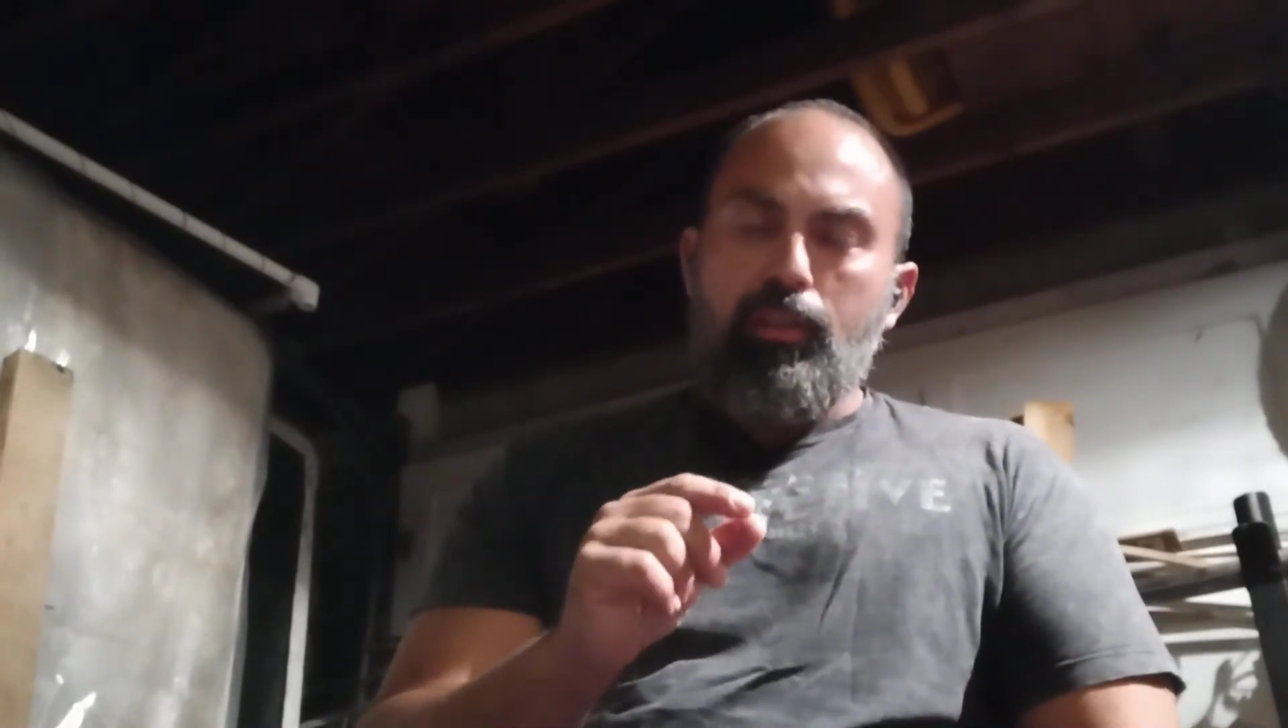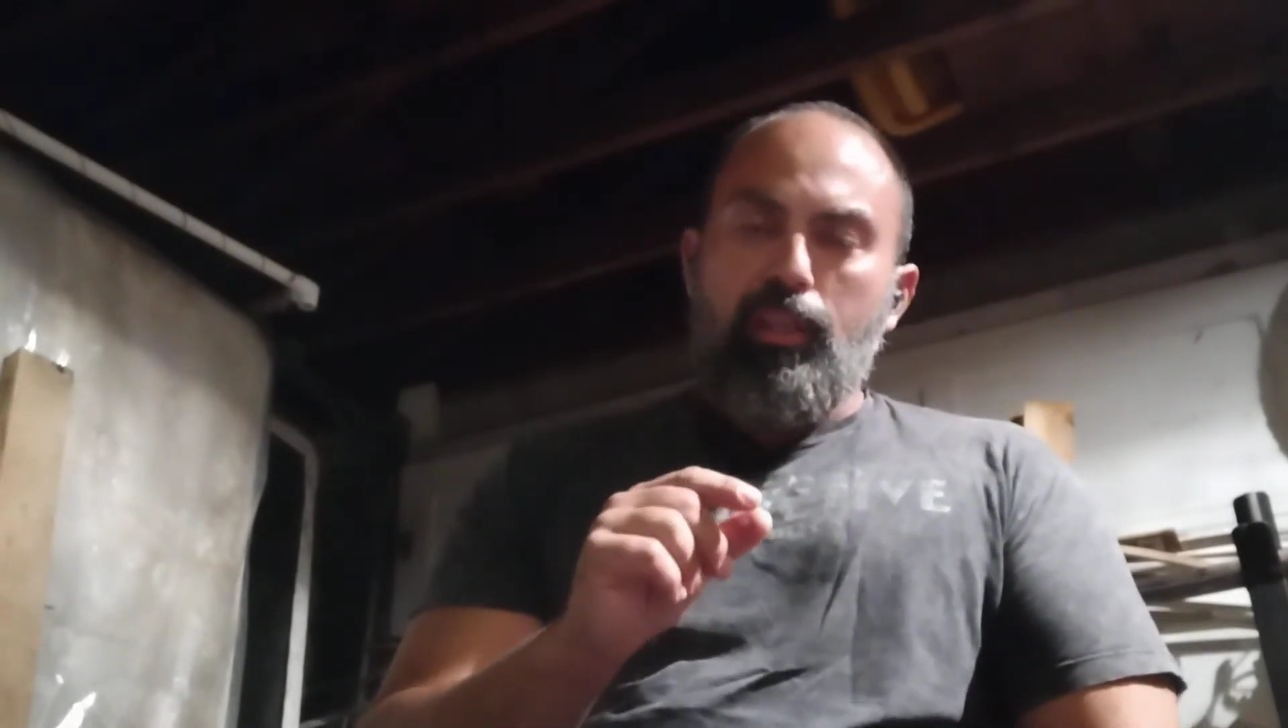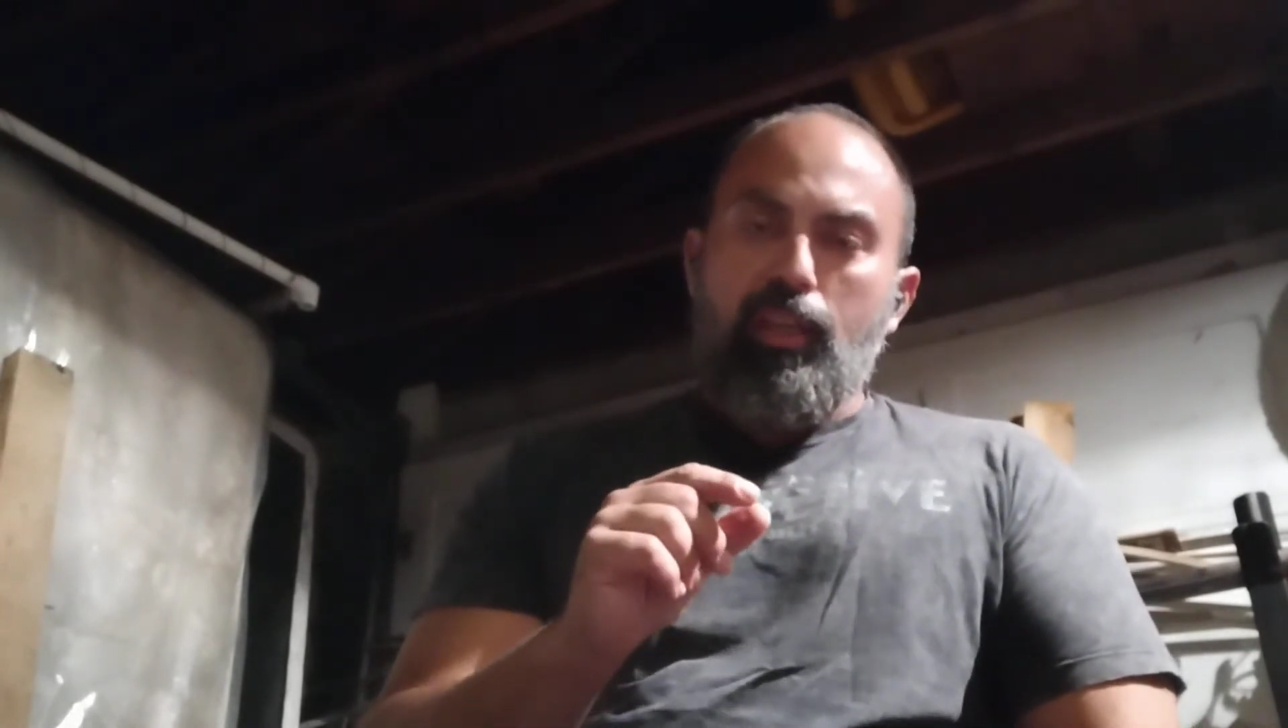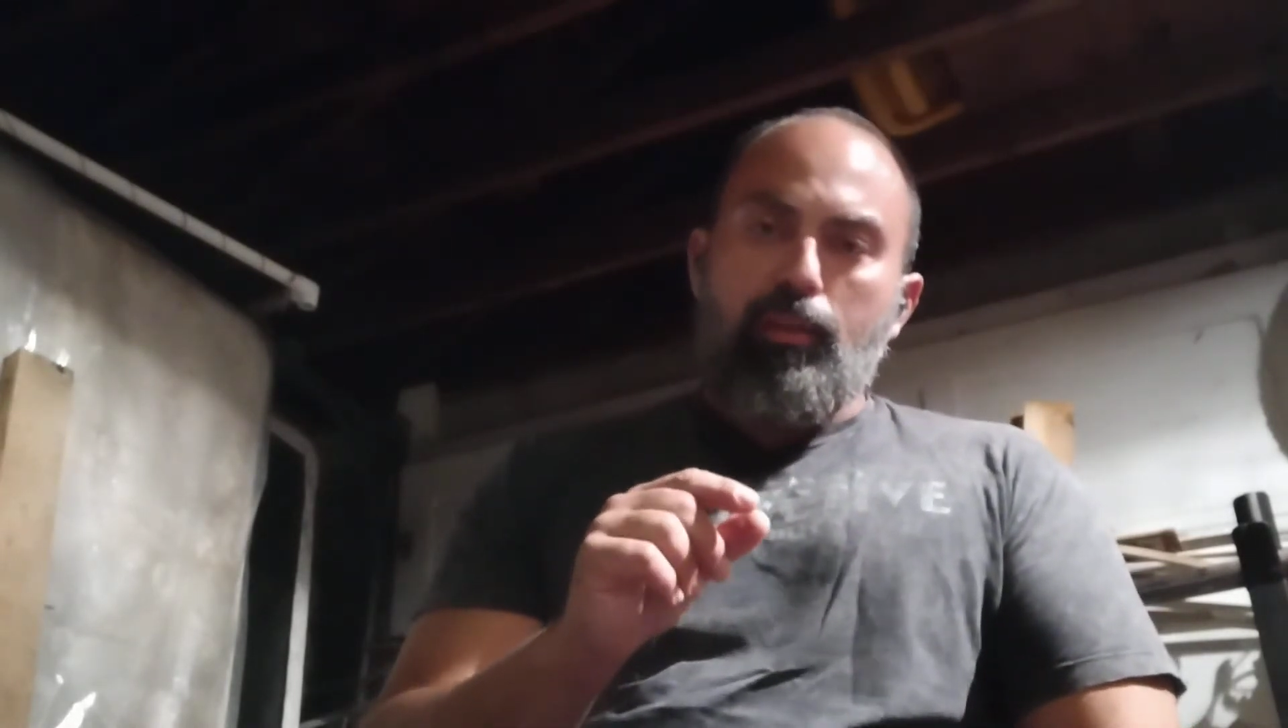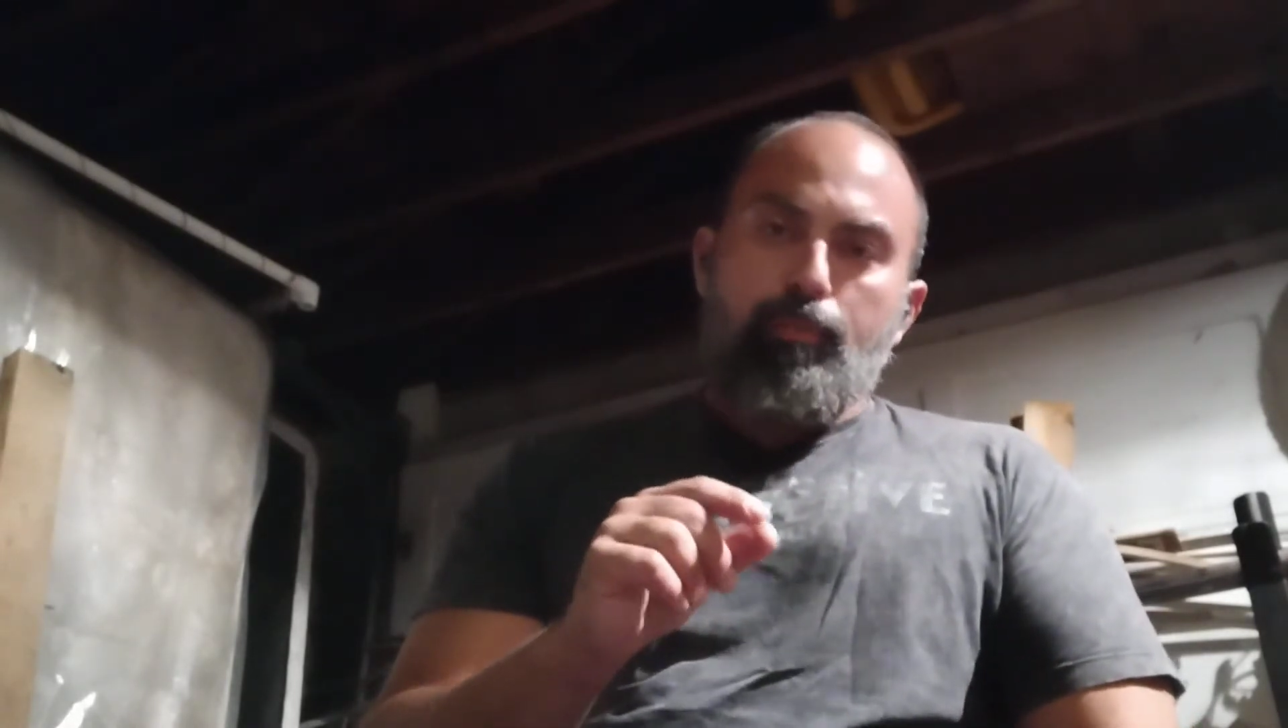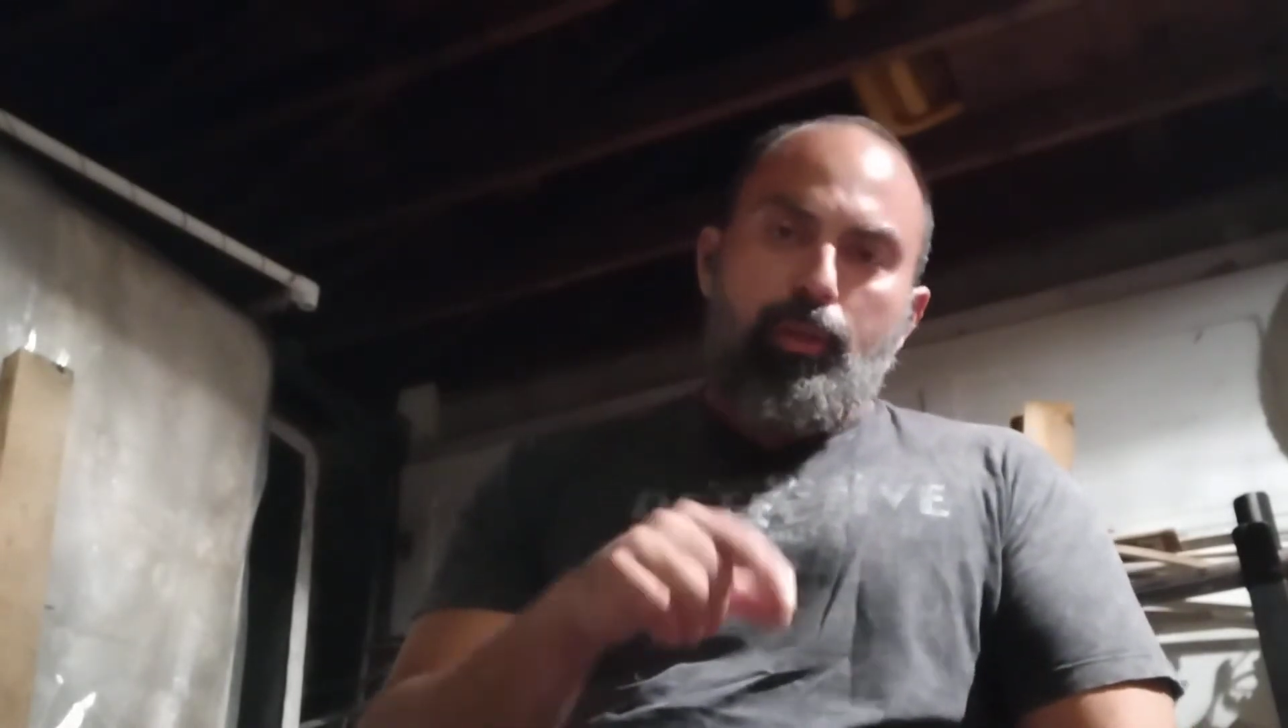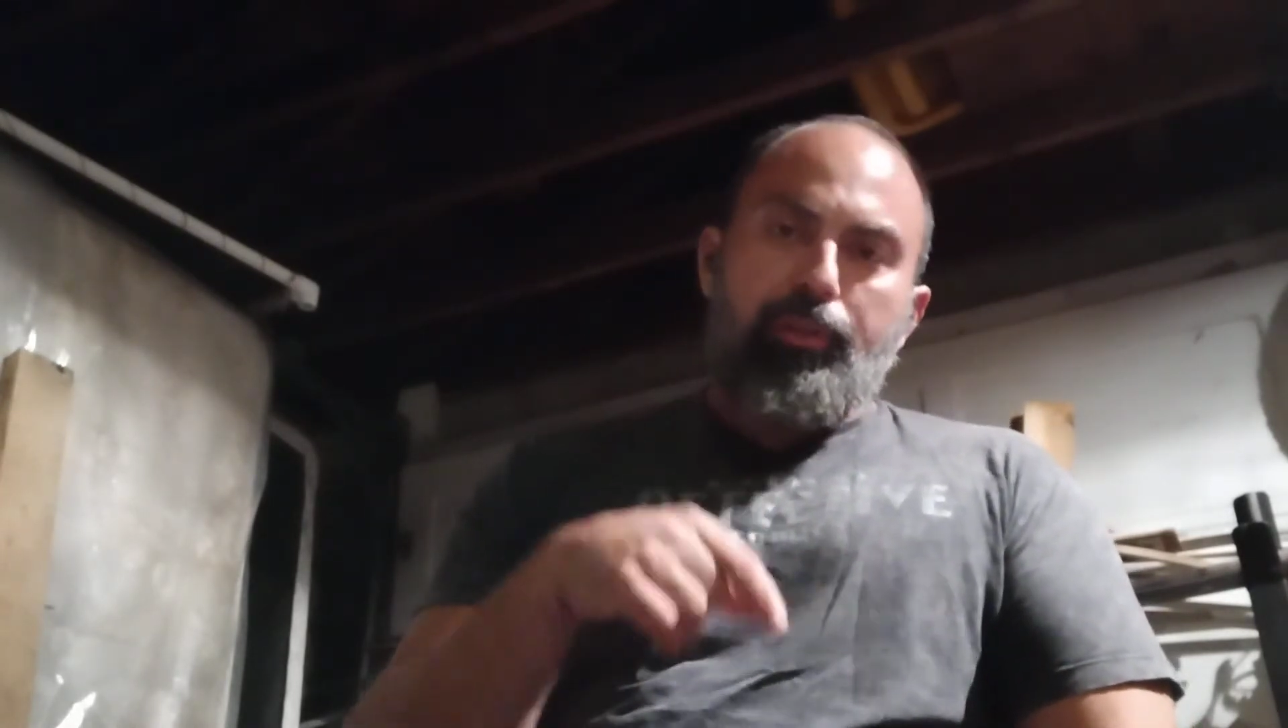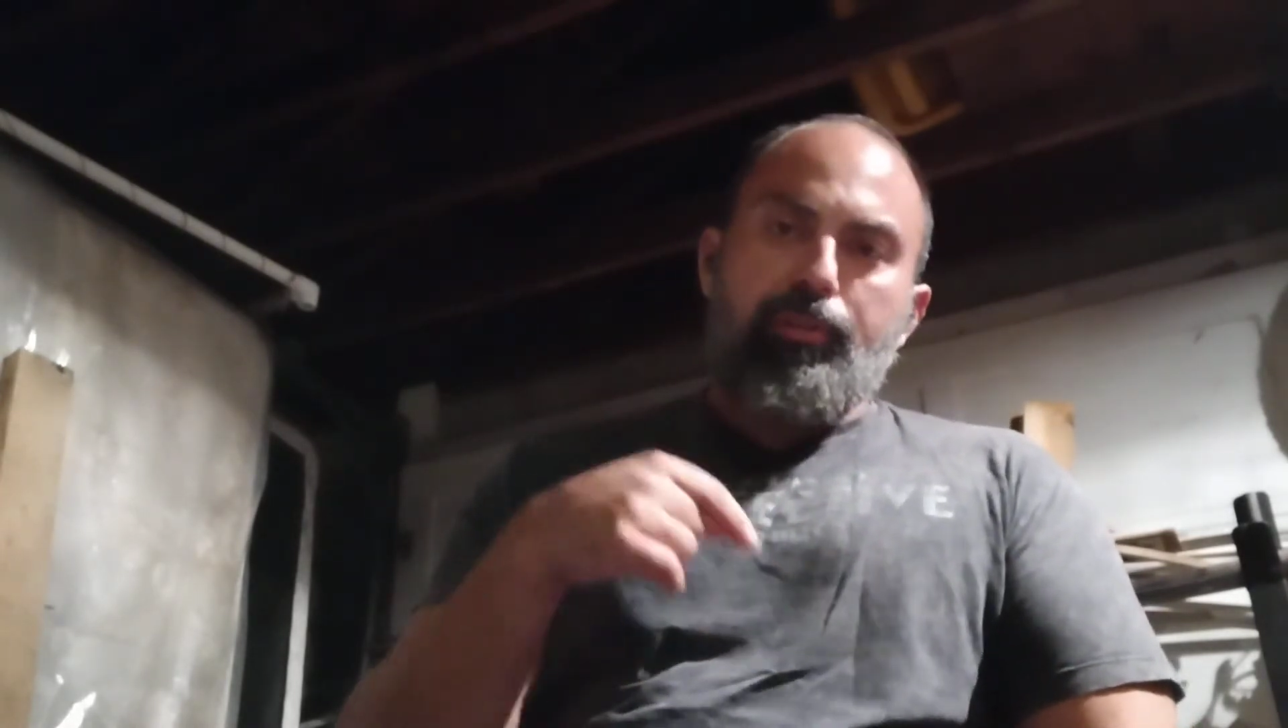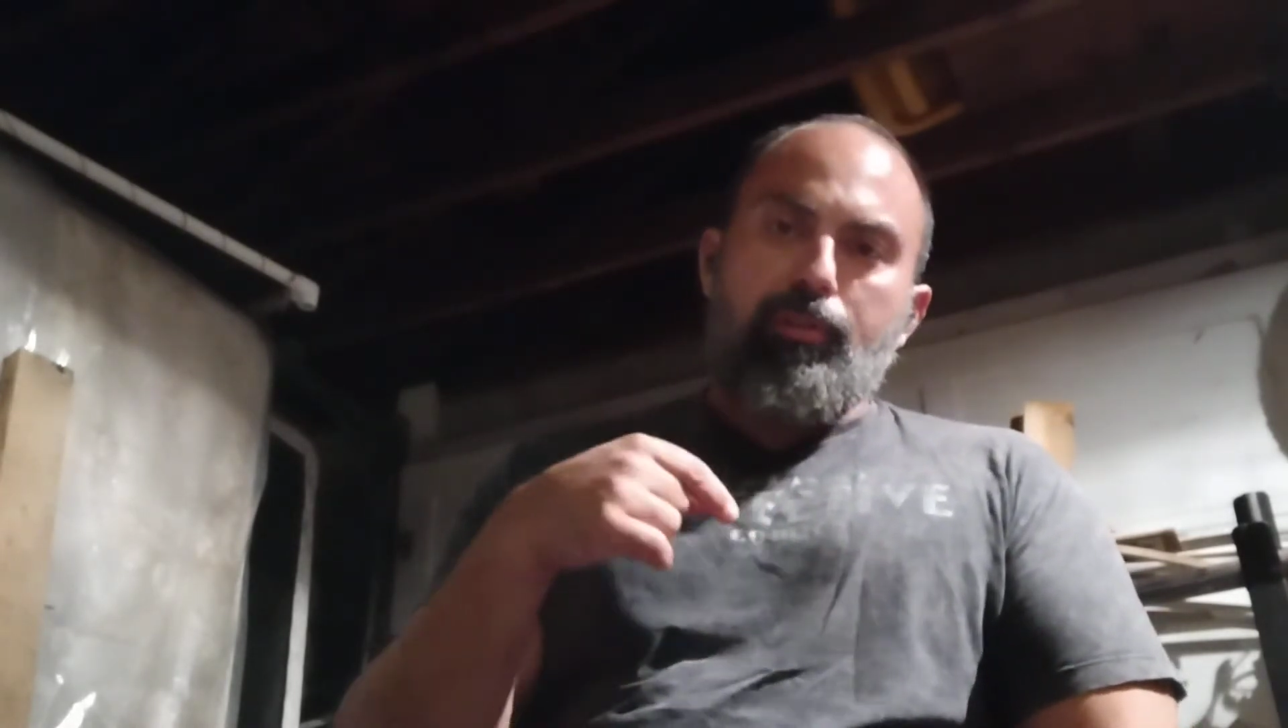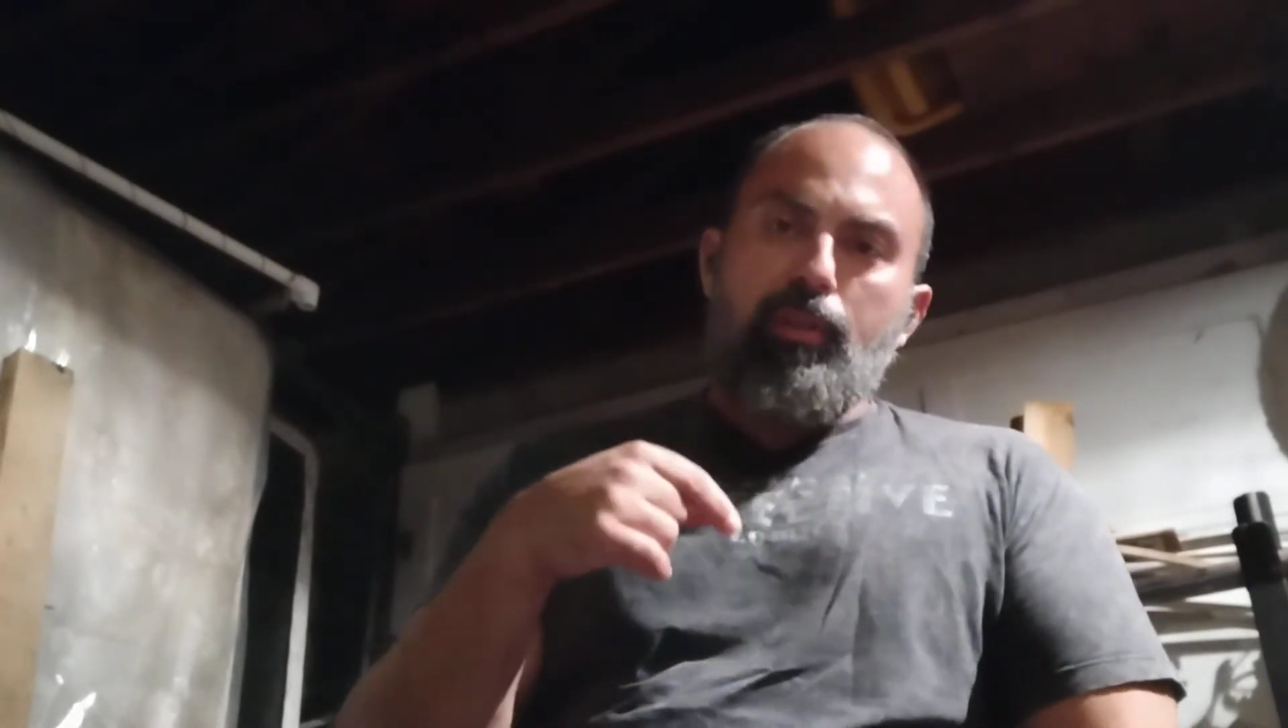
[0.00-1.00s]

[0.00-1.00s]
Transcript: that can build